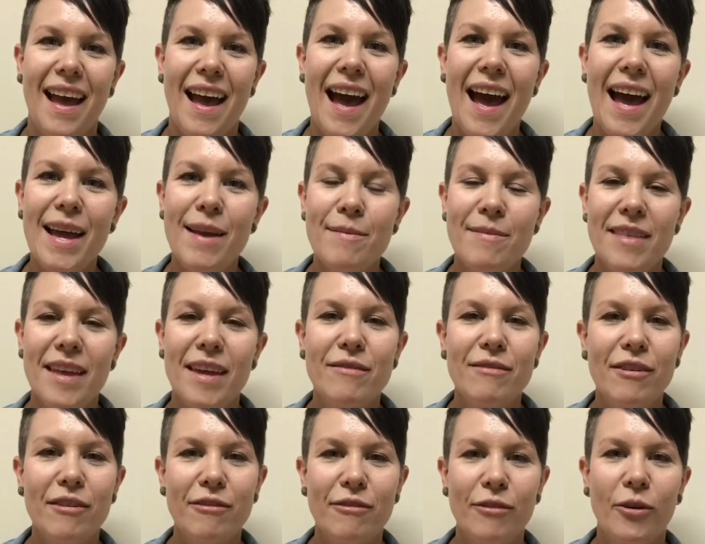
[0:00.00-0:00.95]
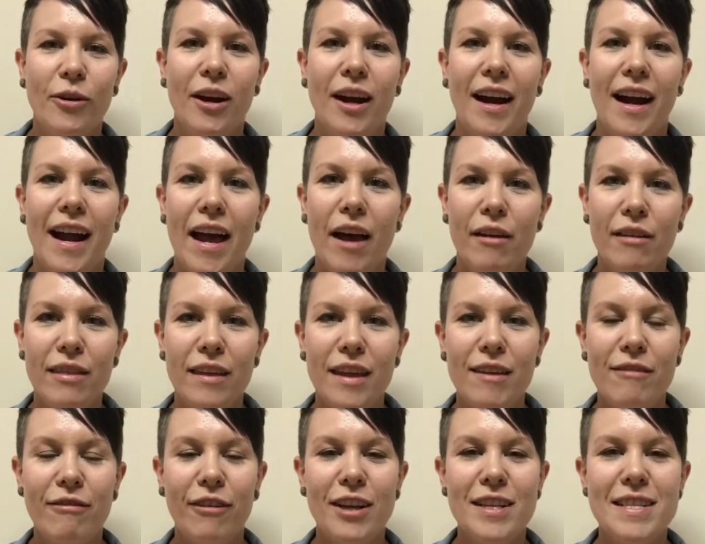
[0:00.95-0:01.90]
I am thankful for
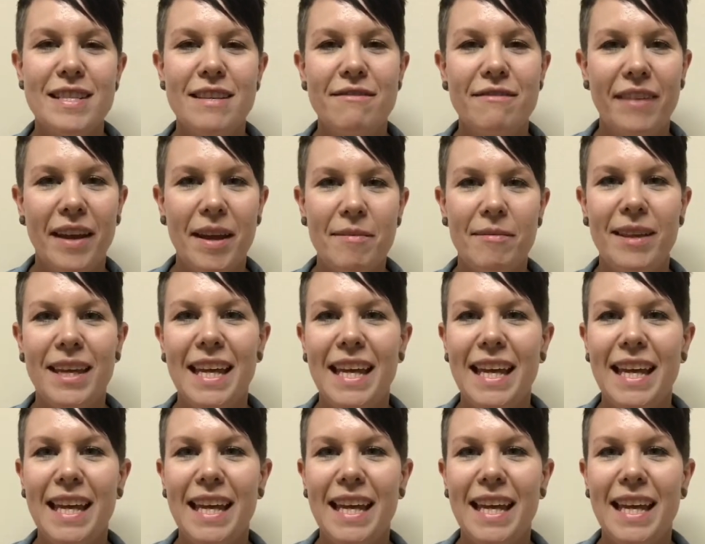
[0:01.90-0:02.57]
healthy friends and family